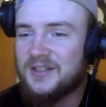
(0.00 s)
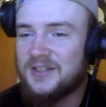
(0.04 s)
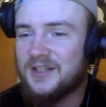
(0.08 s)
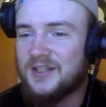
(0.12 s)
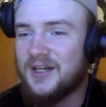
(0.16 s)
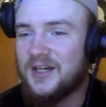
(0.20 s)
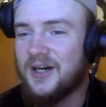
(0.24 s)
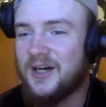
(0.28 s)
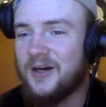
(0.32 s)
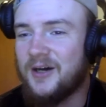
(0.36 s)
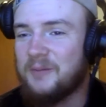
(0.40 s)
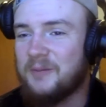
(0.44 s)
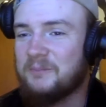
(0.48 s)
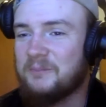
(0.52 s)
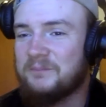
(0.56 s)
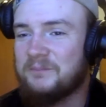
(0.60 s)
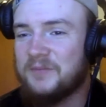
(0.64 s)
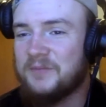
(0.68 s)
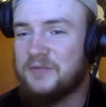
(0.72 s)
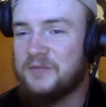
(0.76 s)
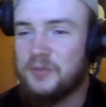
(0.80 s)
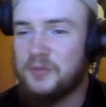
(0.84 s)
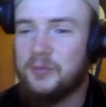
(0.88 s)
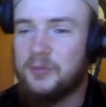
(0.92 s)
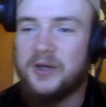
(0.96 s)

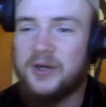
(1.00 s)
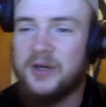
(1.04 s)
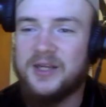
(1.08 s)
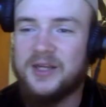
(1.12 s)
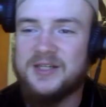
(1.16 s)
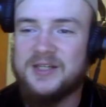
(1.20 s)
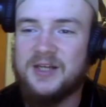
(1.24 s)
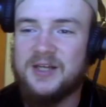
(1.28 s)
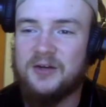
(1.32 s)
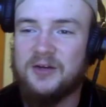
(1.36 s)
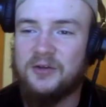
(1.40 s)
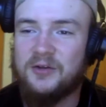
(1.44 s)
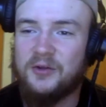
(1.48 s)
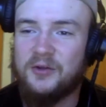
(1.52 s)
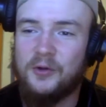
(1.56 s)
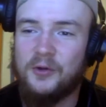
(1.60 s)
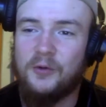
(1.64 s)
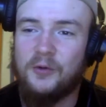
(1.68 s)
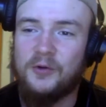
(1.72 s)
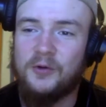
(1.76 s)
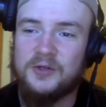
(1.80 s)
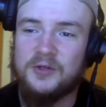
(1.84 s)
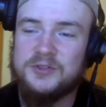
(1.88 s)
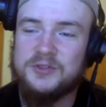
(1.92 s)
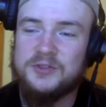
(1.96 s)
if you break it down to the
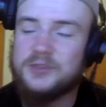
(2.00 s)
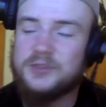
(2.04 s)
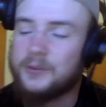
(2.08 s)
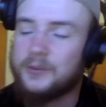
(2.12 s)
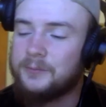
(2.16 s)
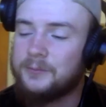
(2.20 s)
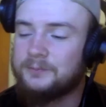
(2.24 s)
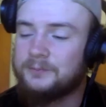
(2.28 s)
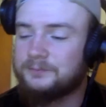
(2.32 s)
core. So